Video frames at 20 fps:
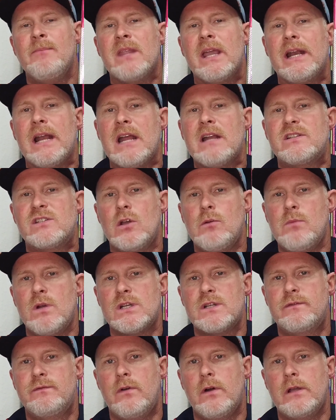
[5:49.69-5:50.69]
And I had so
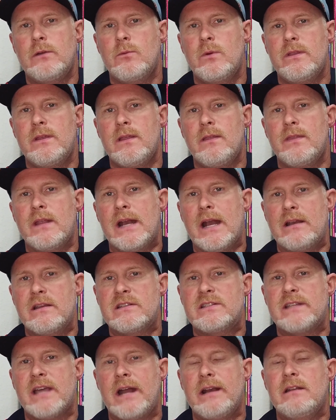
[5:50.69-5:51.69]
much fun with it that I
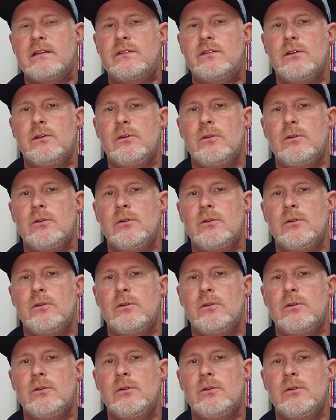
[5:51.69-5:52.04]
decided